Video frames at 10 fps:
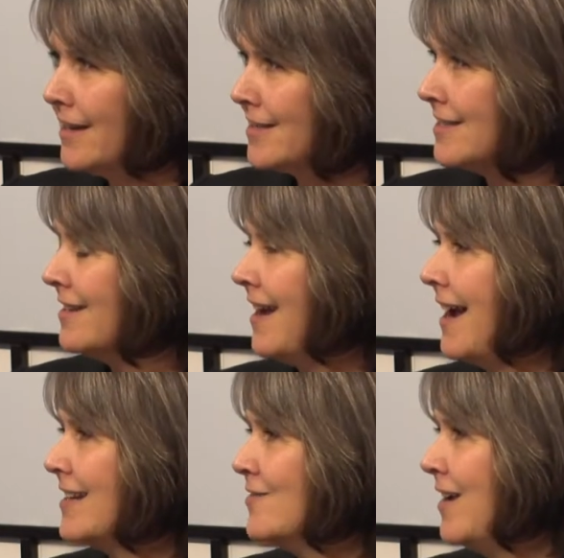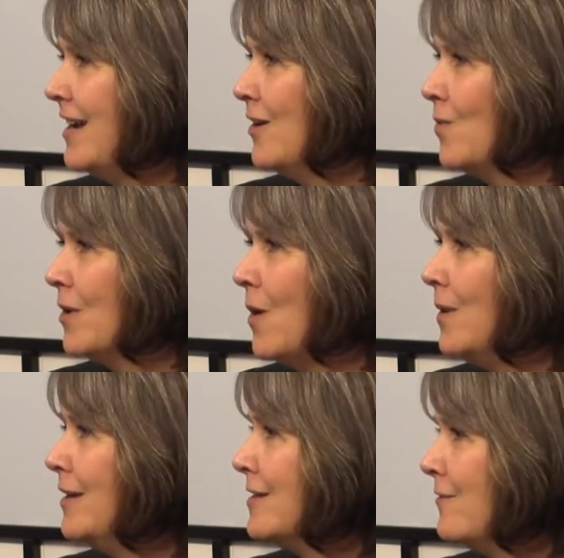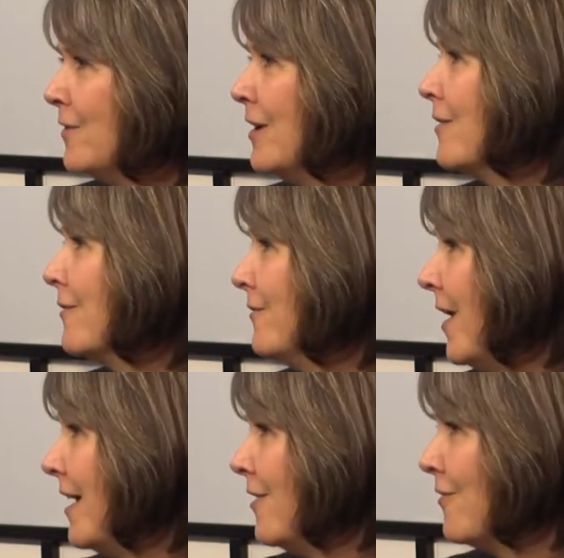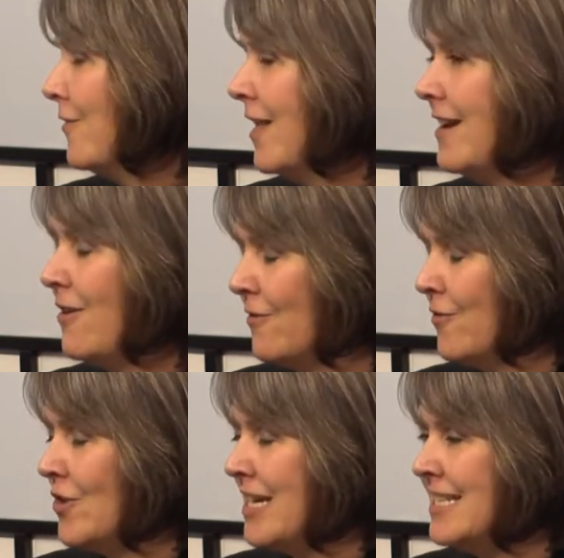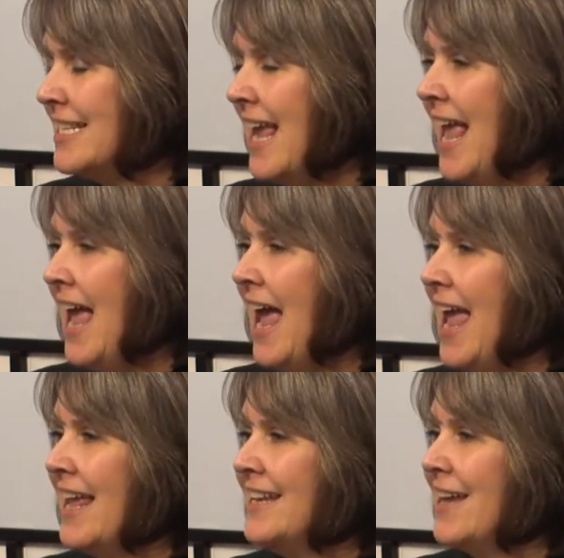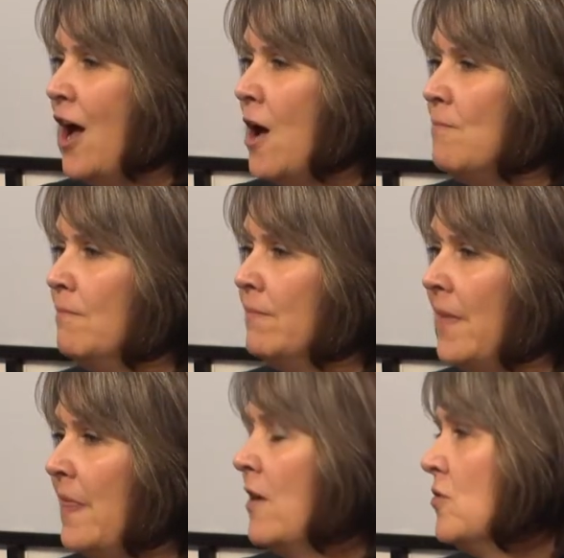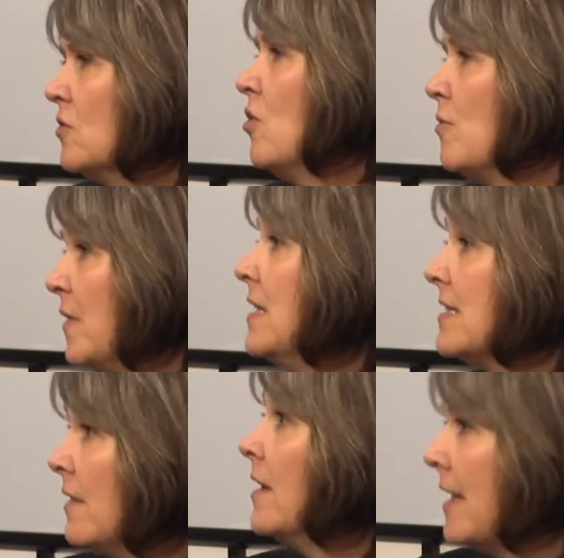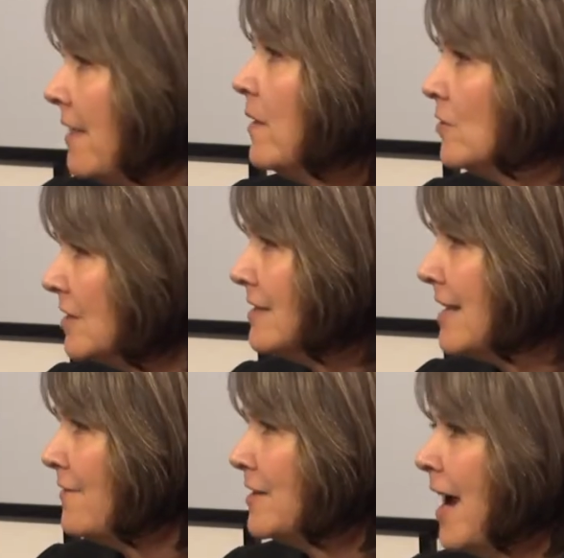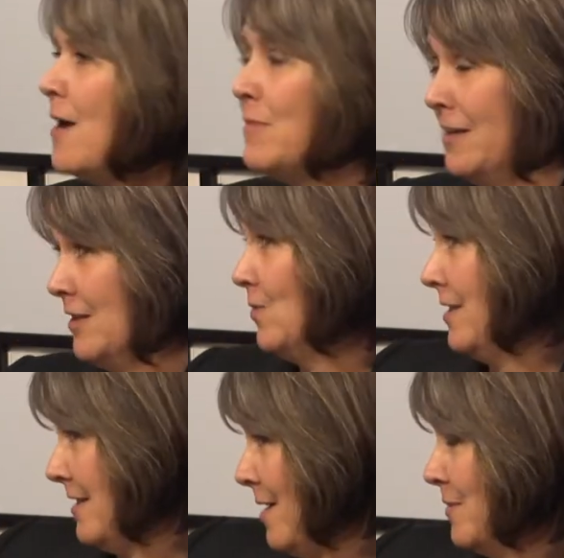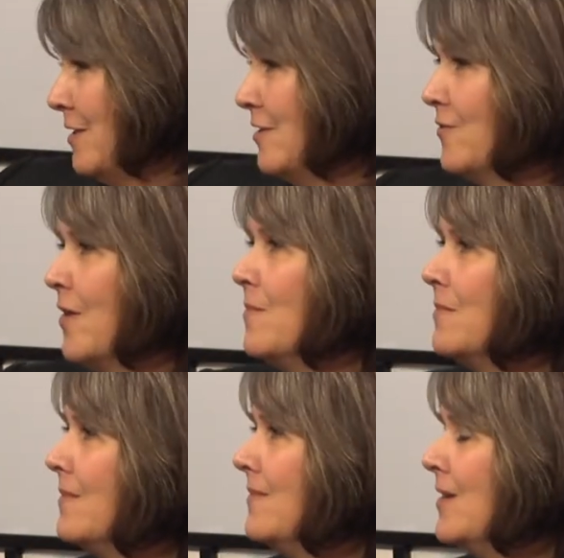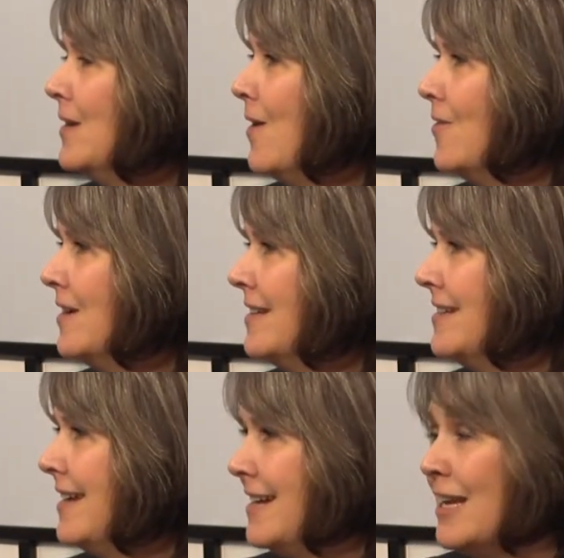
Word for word: gets activated. We're going into fear, fight, or, fl- or freeze. And um, and those are normal things and again those things have to happen it's what stops us from you know getting